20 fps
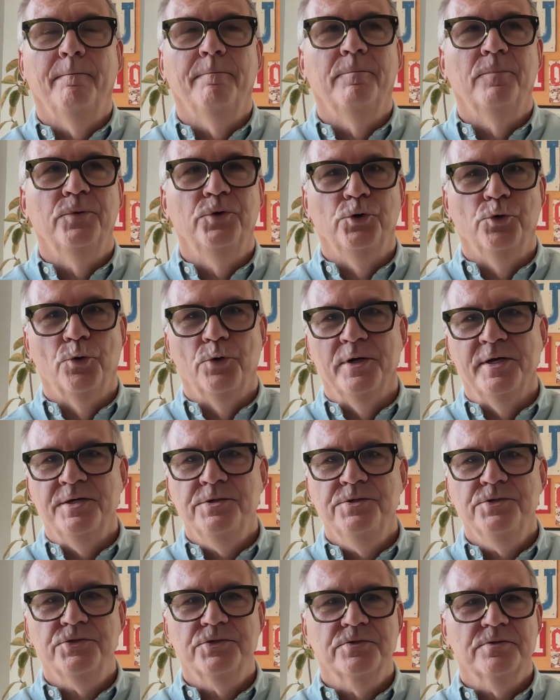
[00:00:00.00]

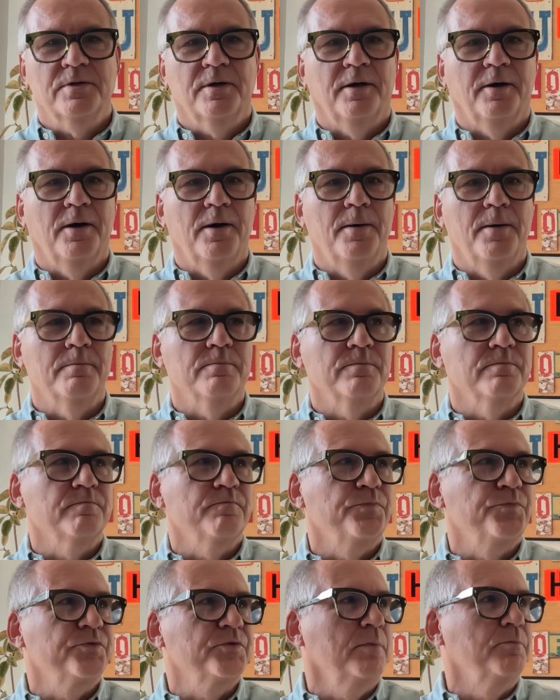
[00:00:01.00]
noise,
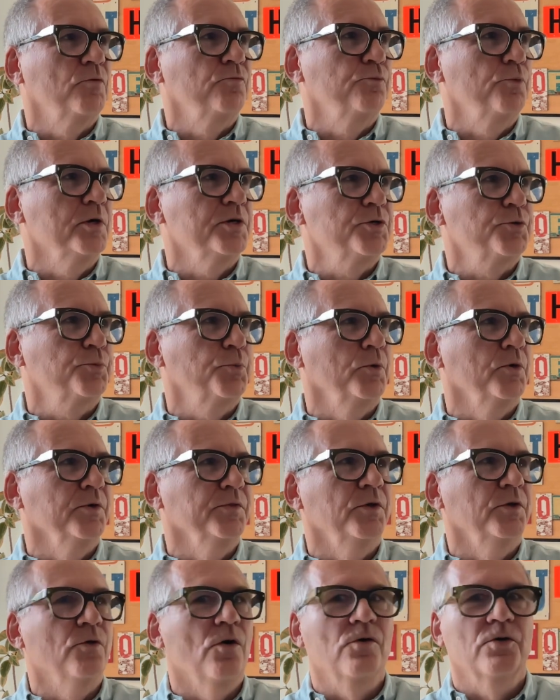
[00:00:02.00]
some of which were in
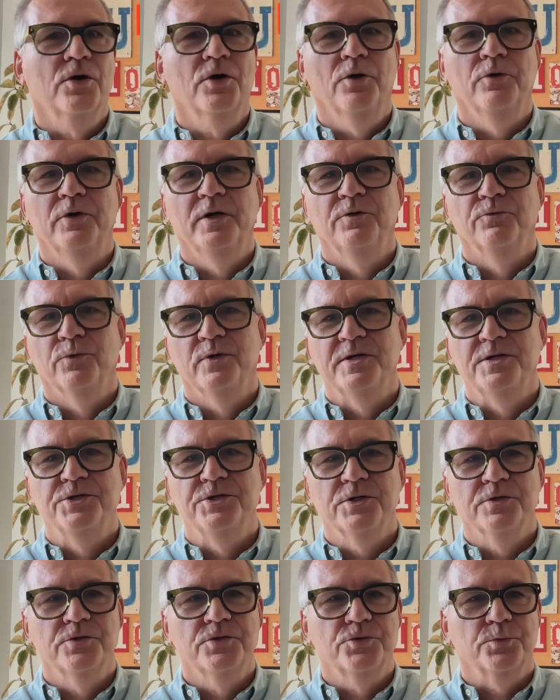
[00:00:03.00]
the non-coding
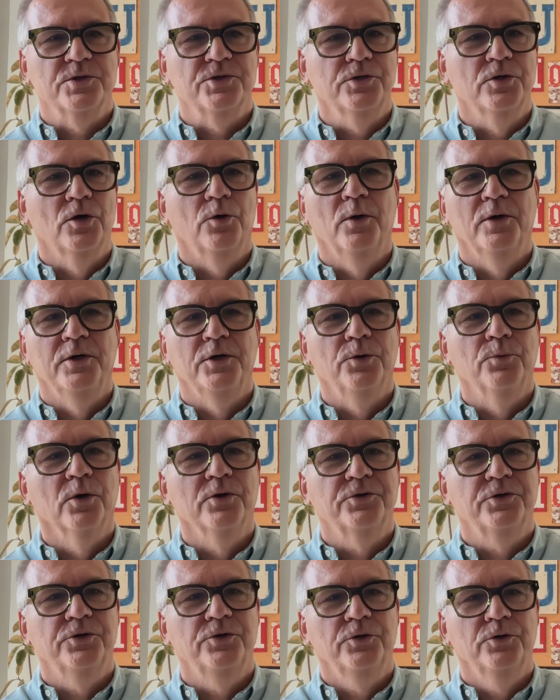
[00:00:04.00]
regions, which no one knew what
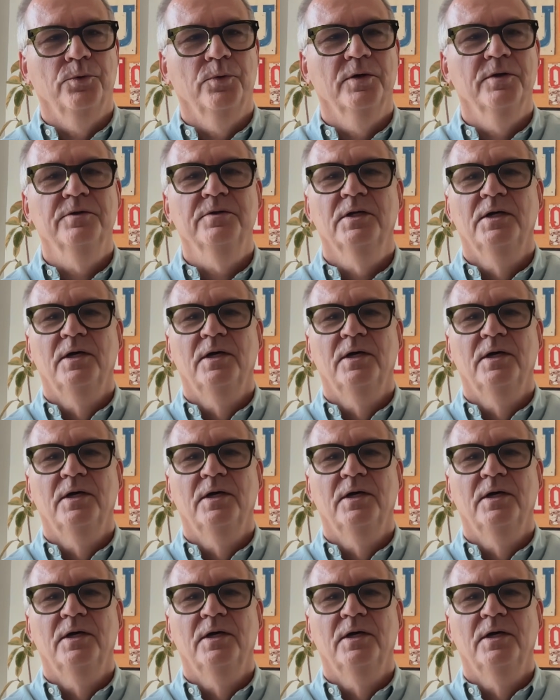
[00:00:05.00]
to do with.